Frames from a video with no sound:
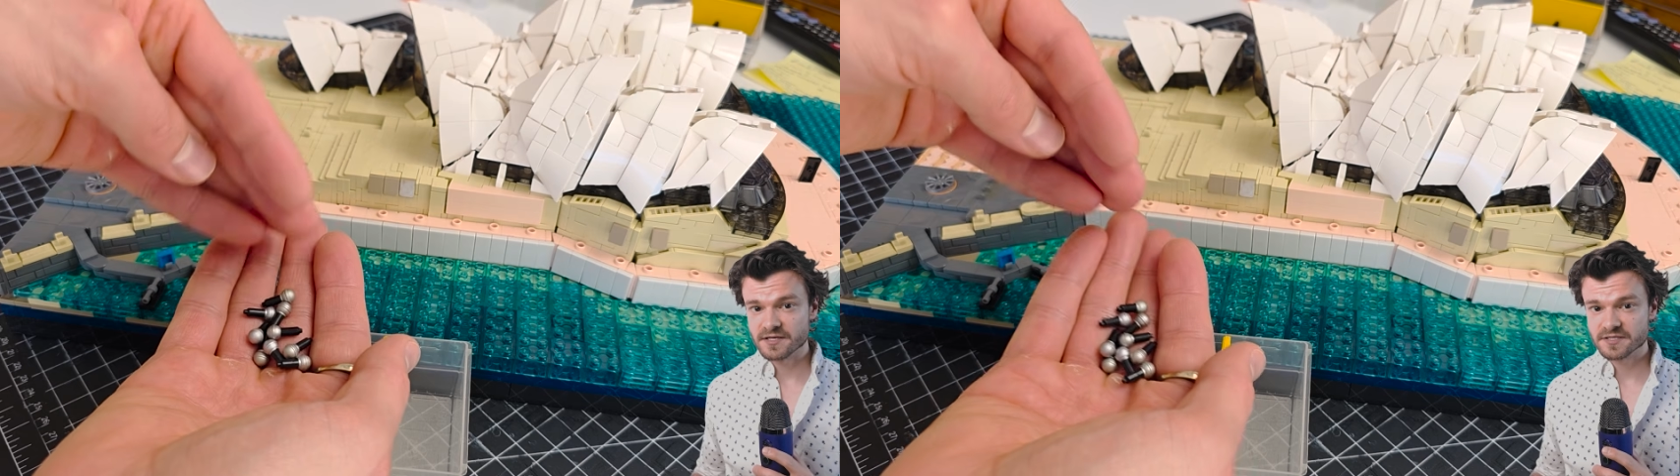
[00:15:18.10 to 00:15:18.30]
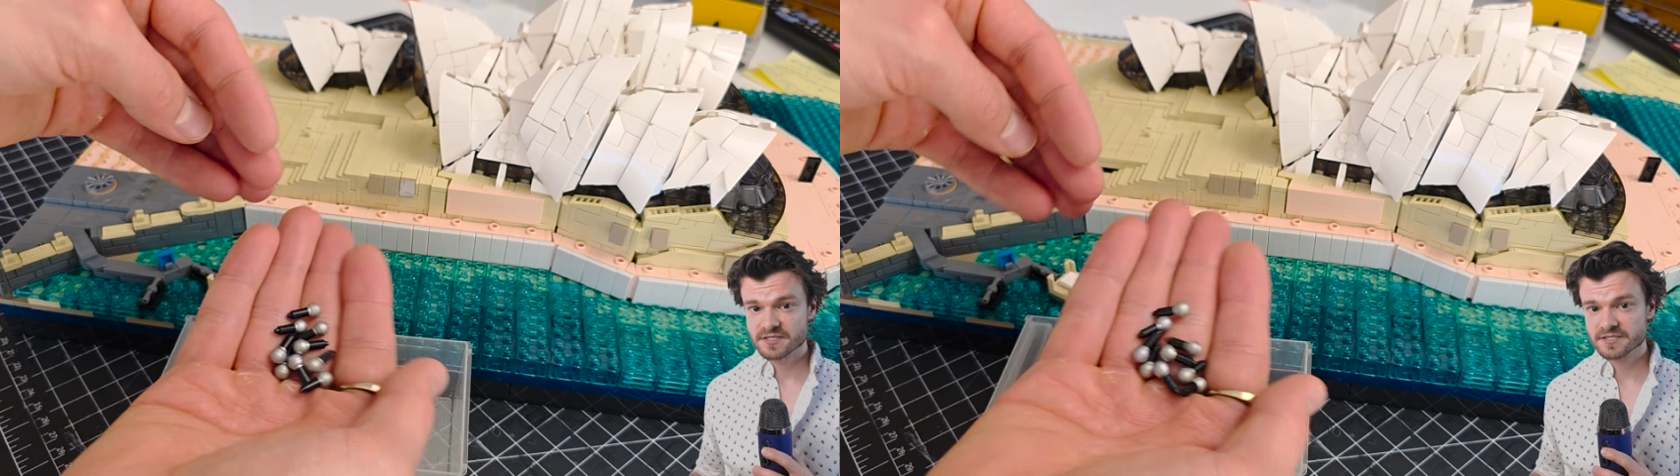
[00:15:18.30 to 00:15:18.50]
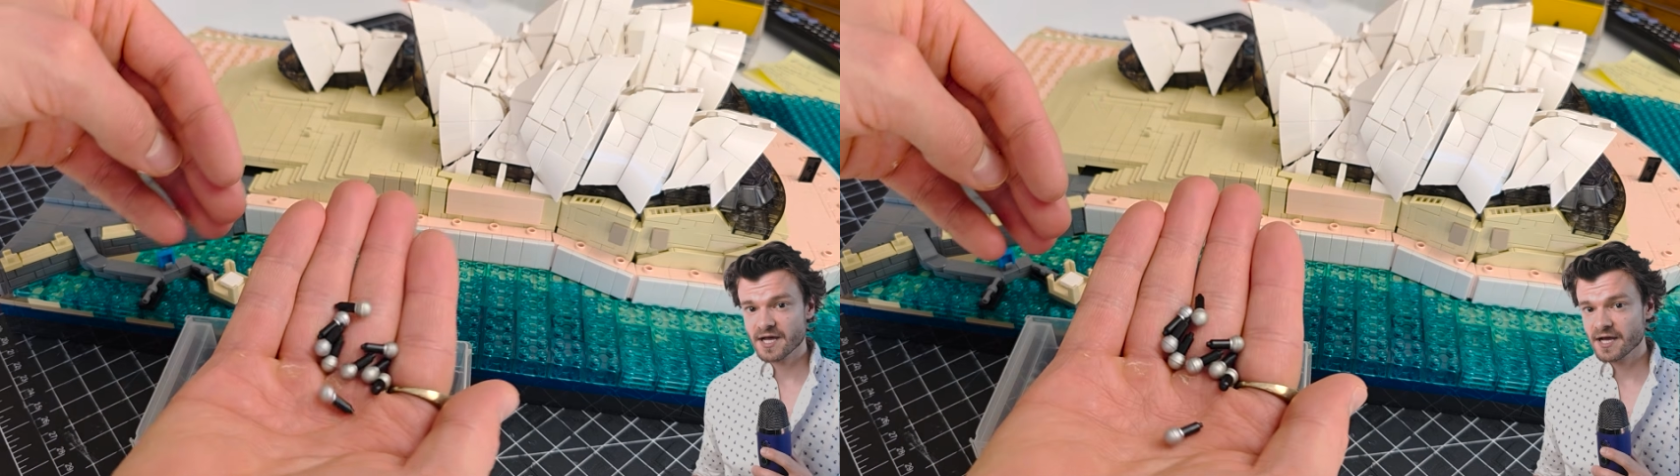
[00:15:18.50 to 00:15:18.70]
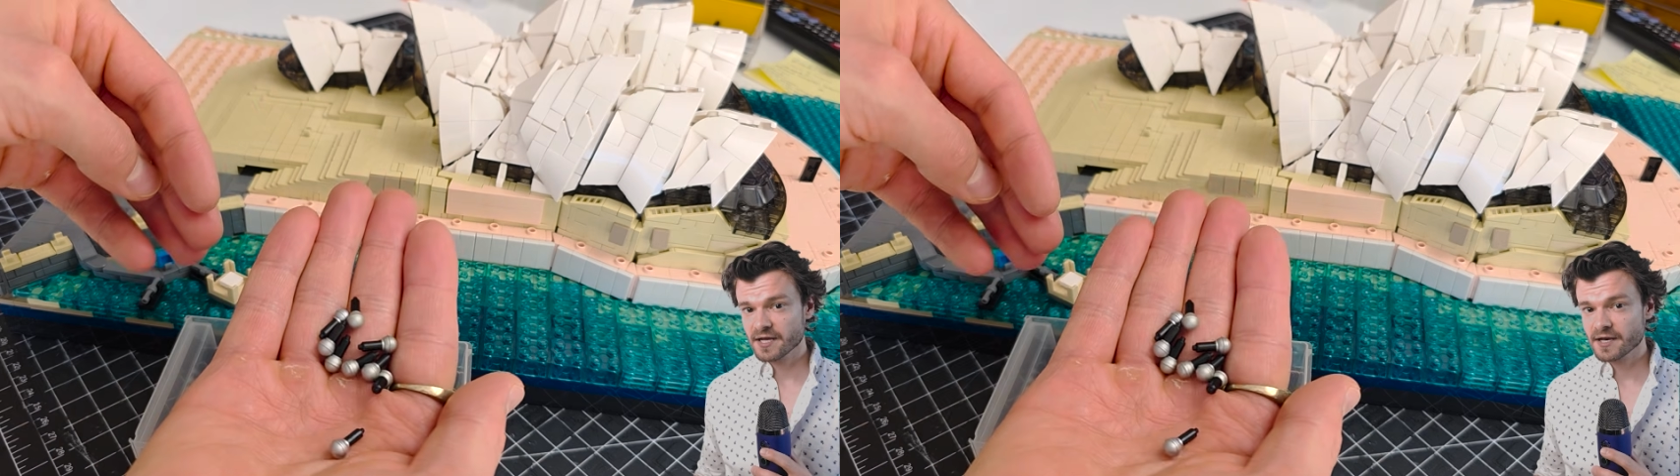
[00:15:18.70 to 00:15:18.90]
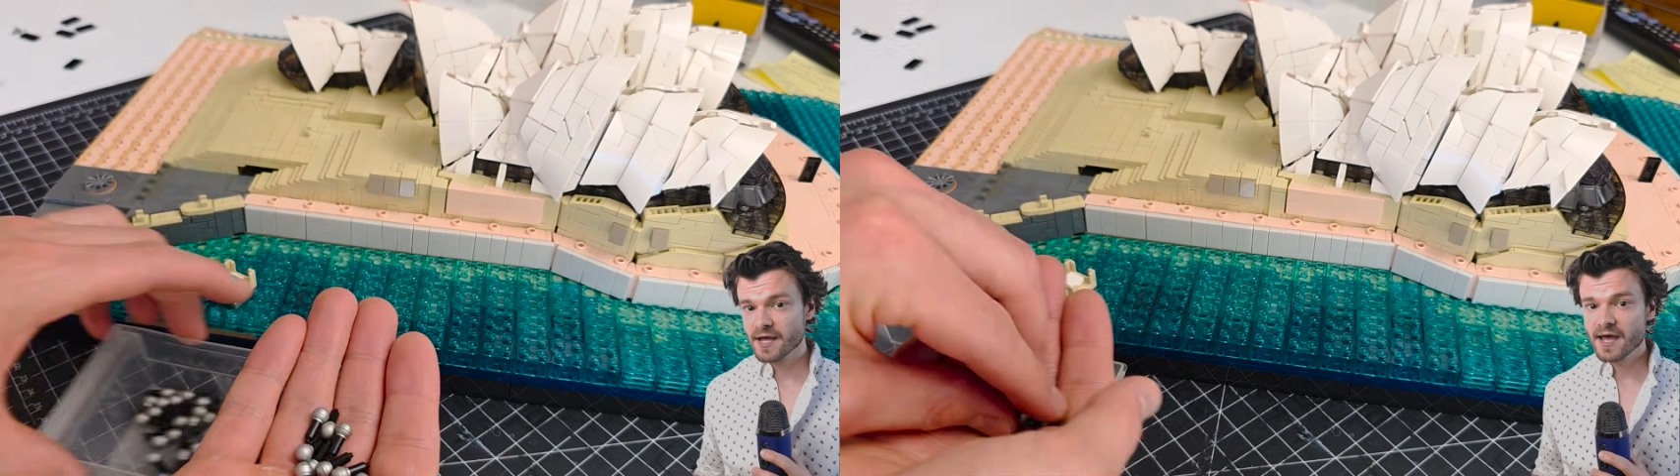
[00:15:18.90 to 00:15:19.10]
east
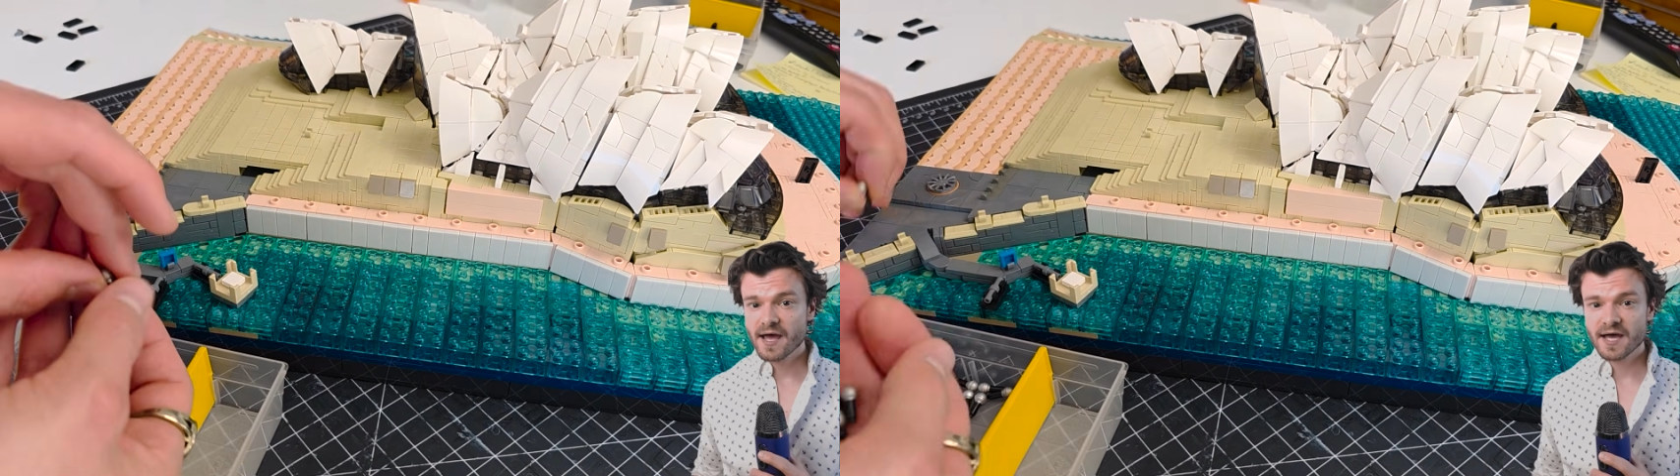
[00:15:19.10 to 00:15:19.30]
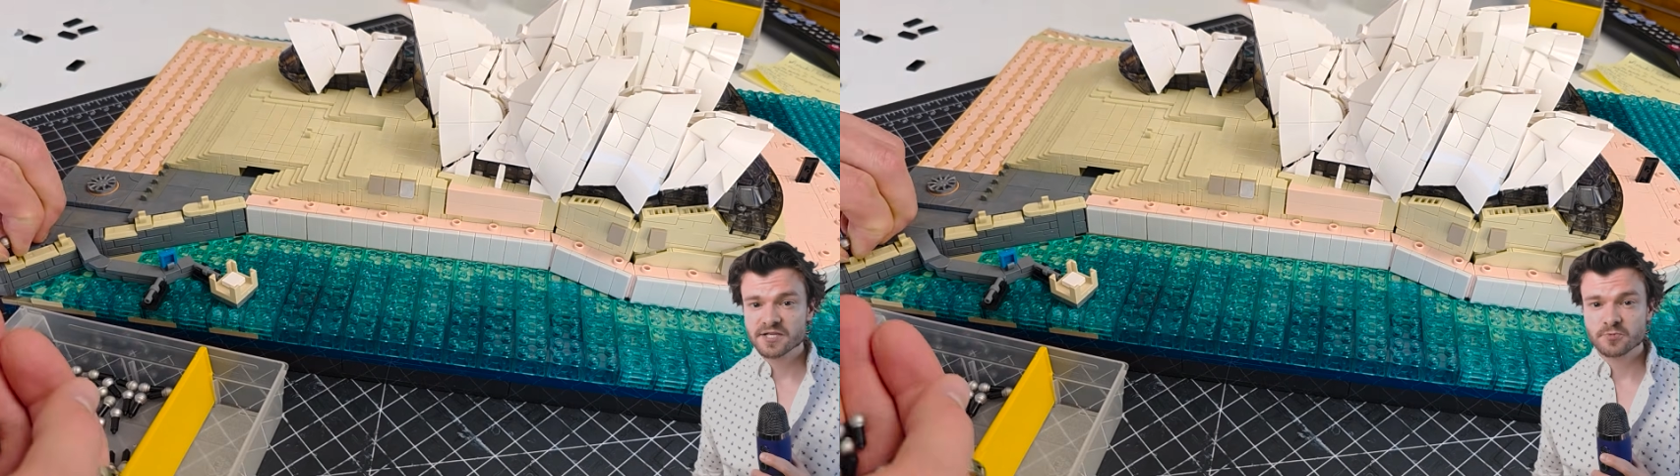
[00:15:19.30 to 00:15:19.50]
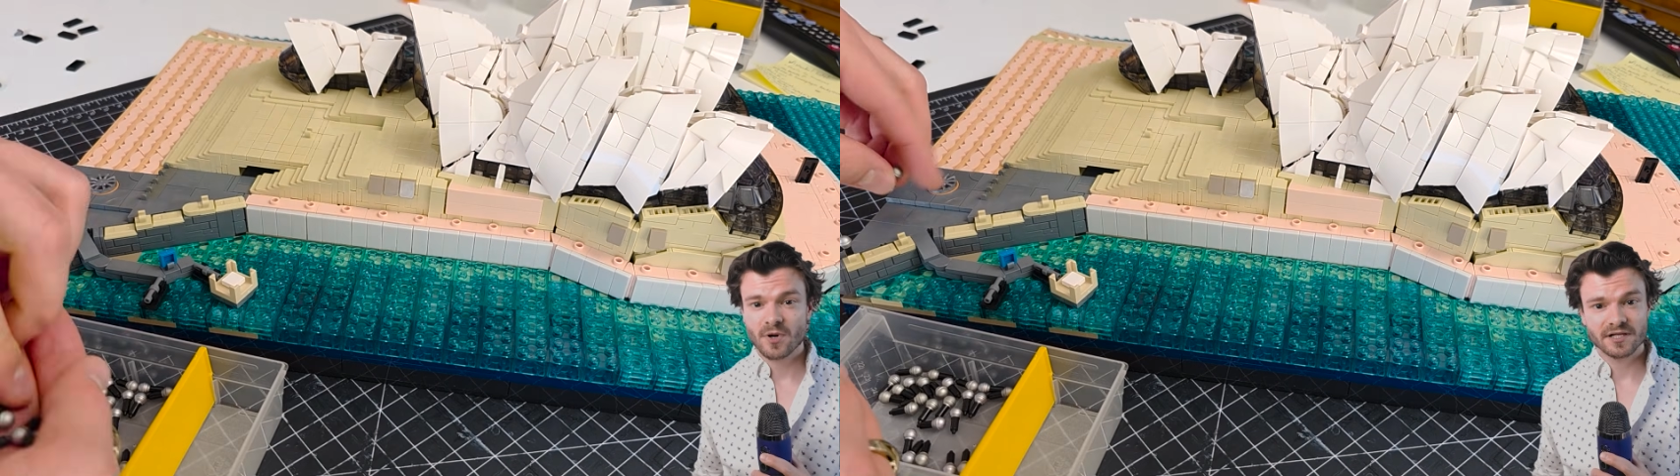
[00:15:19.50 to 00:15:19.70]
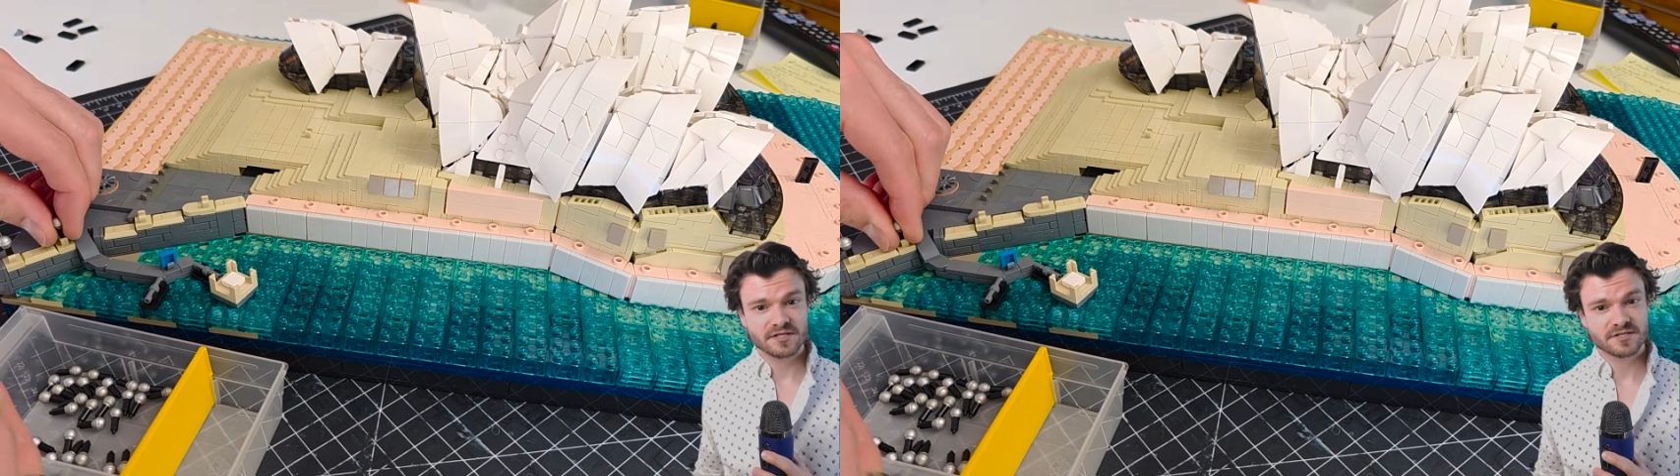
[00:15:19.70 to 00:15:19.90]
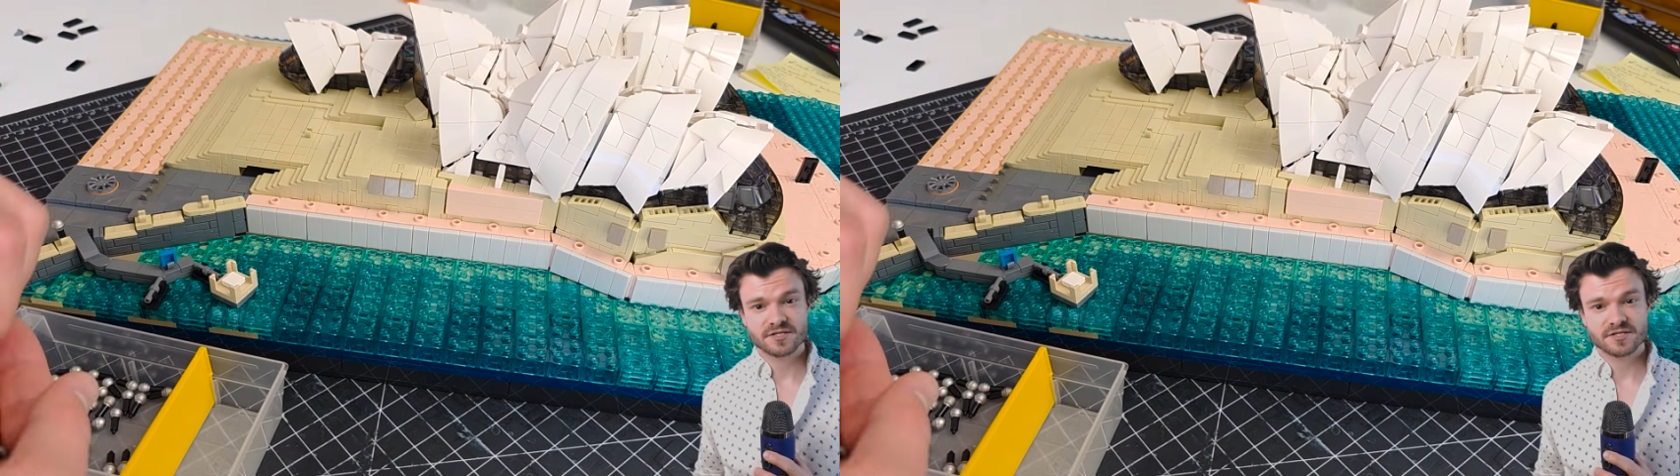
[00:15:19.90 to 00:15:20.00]
side, as well as